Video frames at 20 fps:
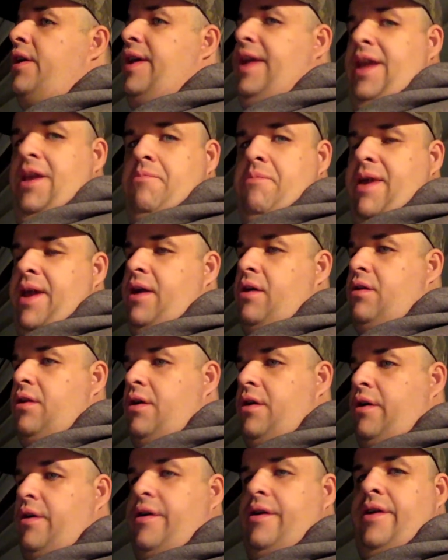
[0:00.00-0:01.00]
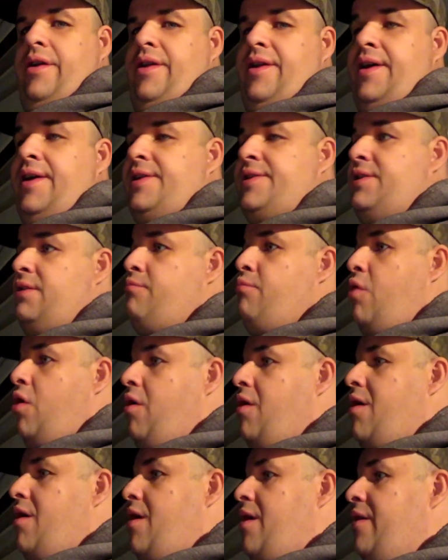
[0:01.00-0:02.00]
email on uh, some
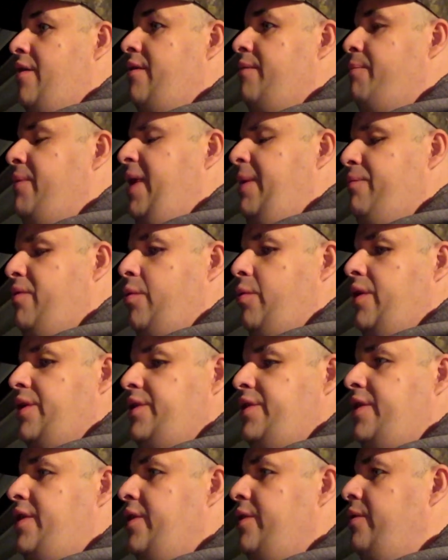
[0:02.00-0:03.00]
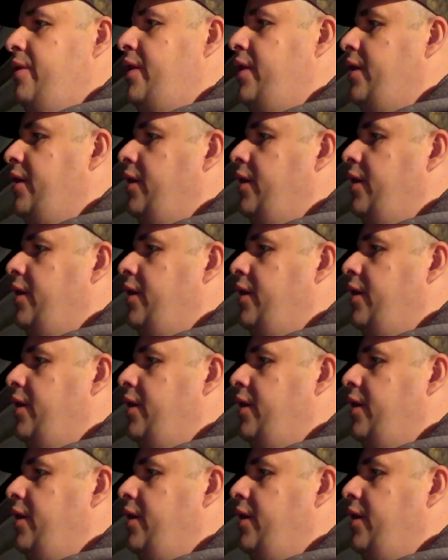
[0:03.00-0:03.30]
more paperwork to do.